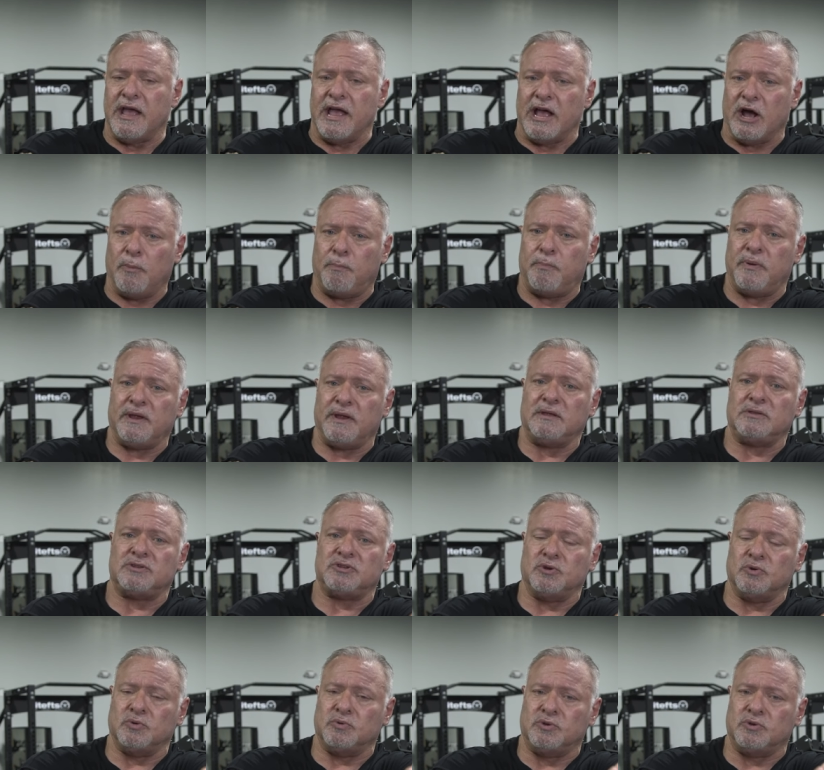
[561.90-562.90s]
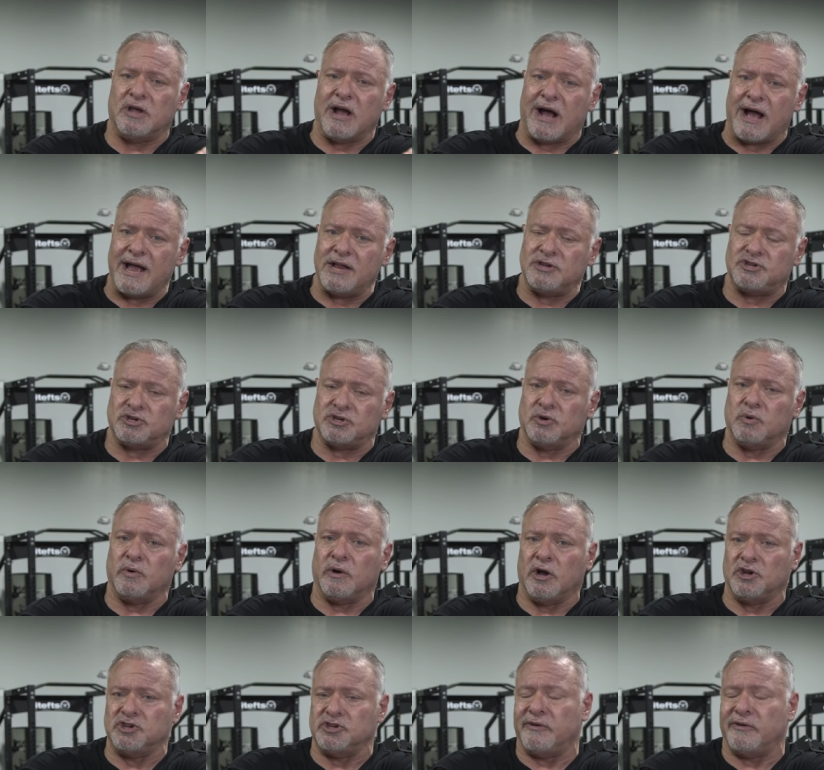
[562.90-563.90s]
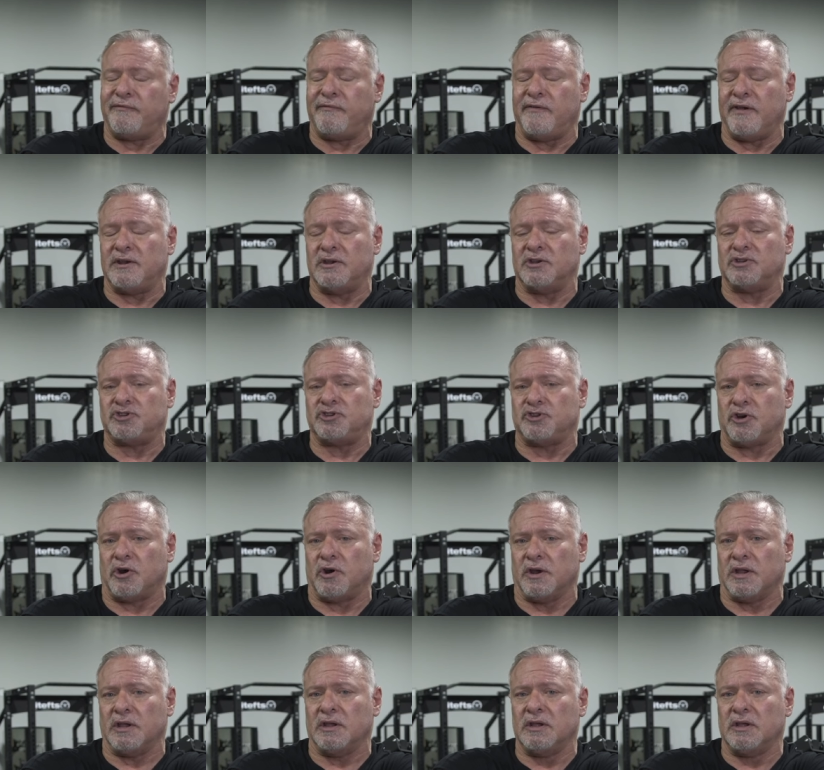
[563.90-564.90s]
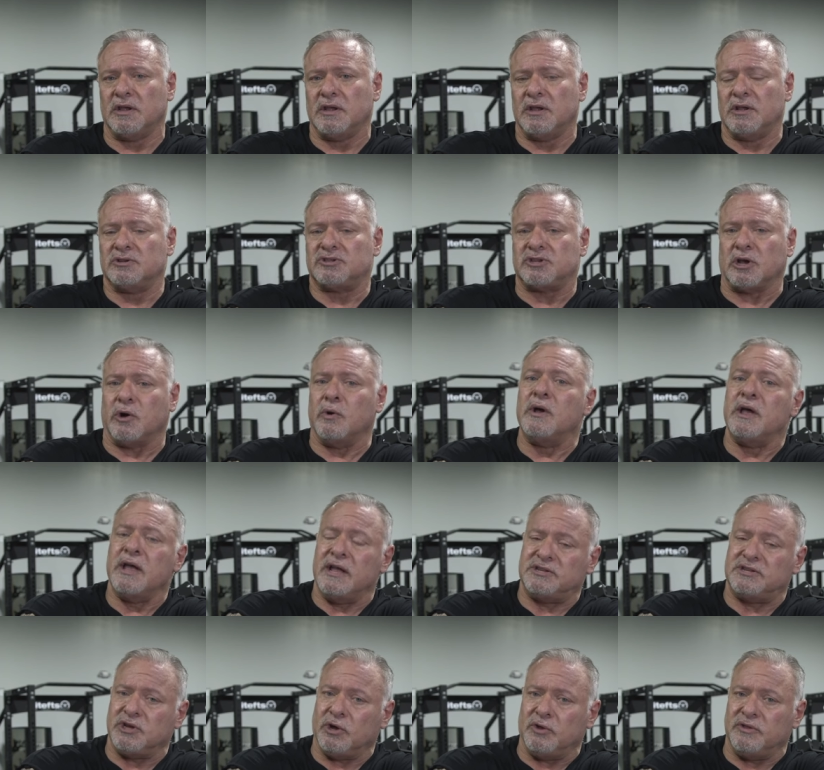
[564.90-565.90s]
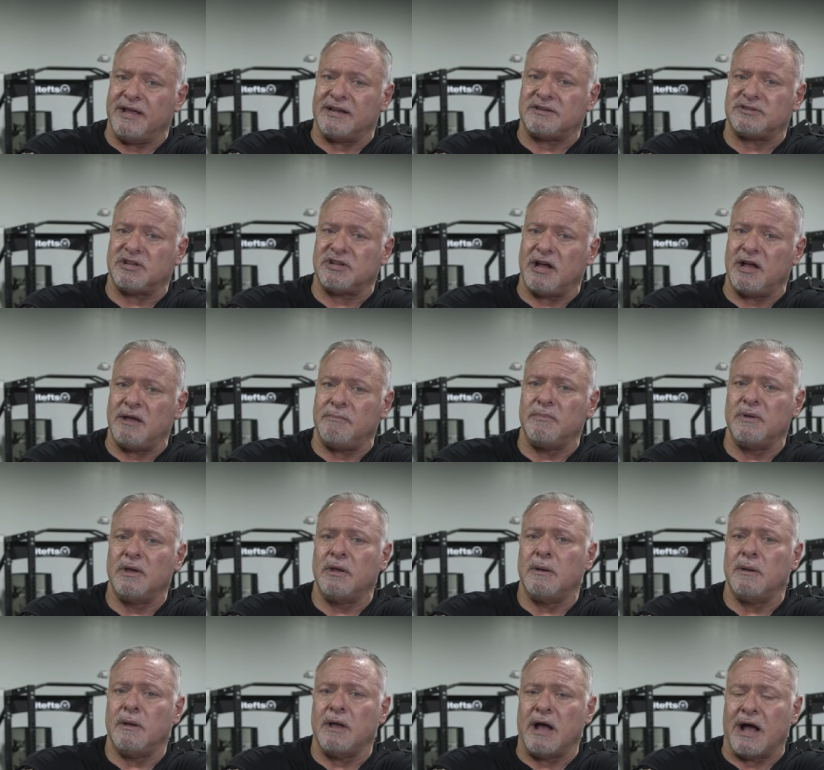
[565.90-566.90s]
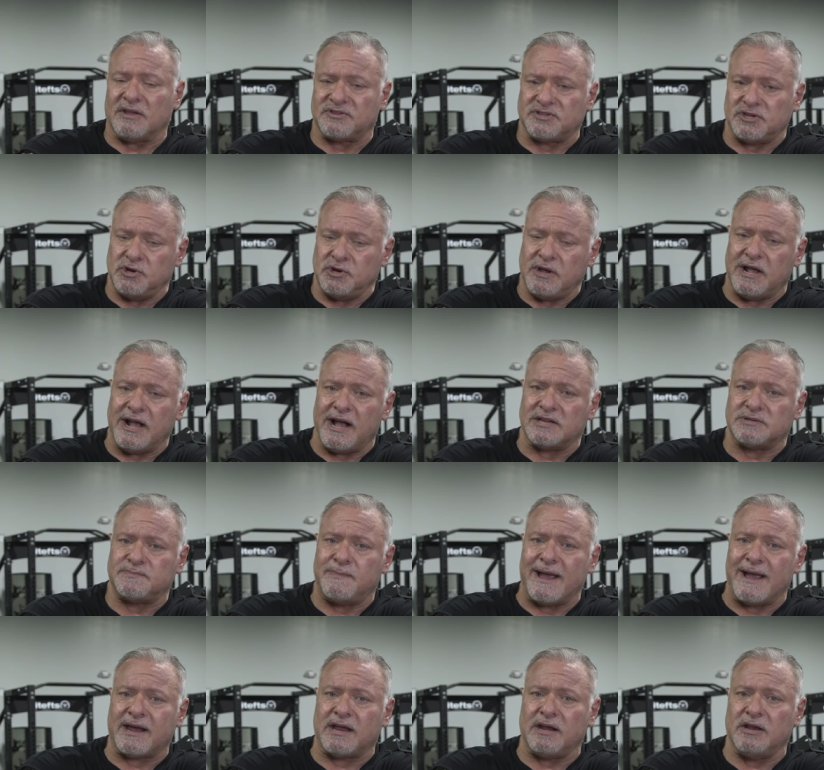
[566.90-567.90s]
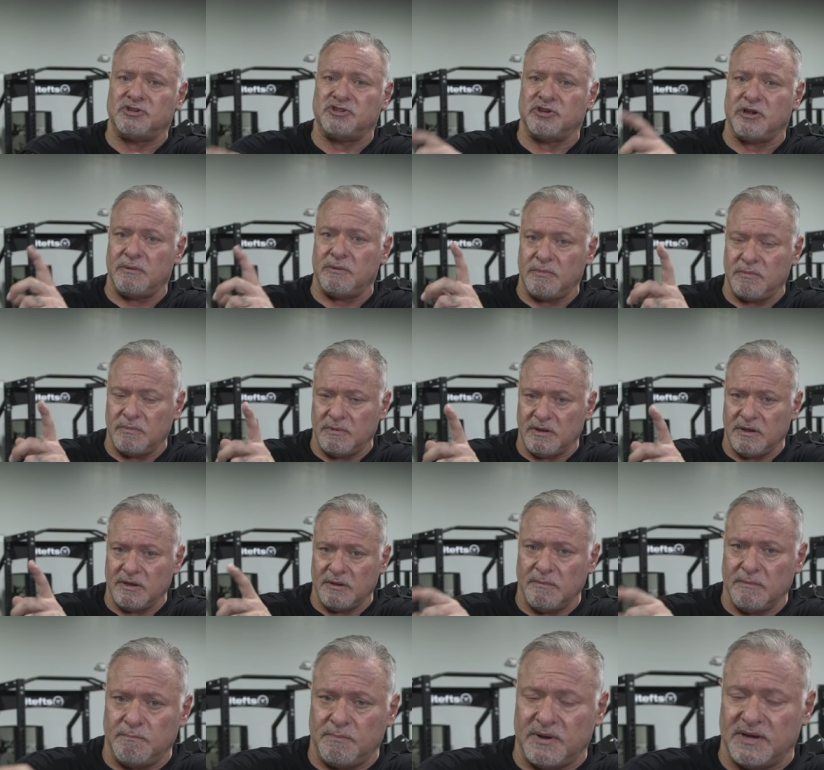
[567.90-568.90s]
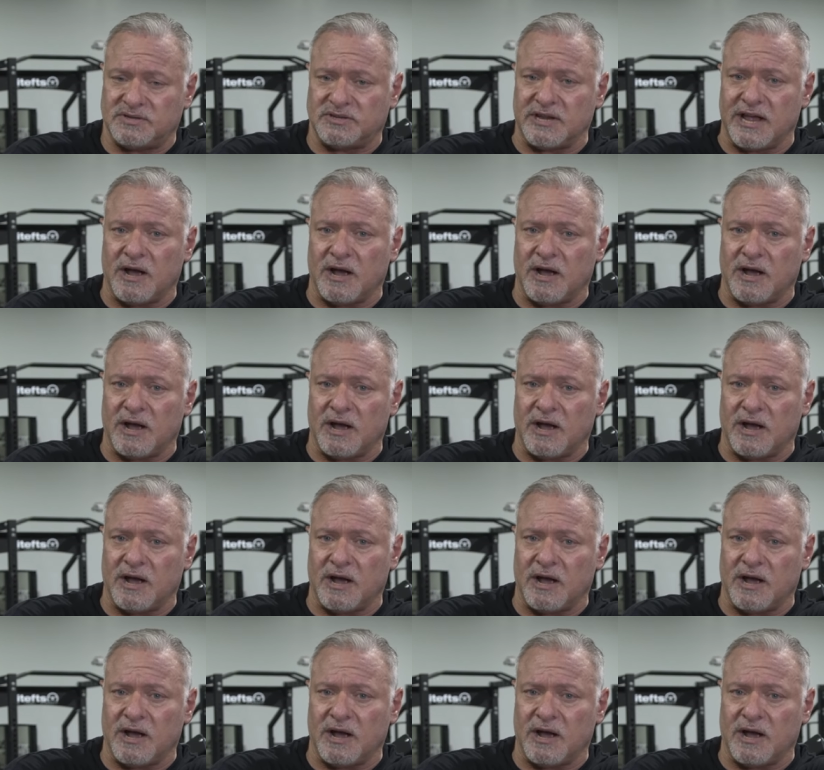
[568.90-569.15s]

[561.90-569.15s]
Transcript: helping to guide you on your fitness journey. So until next time, I'll see you guys back in the gym. Peace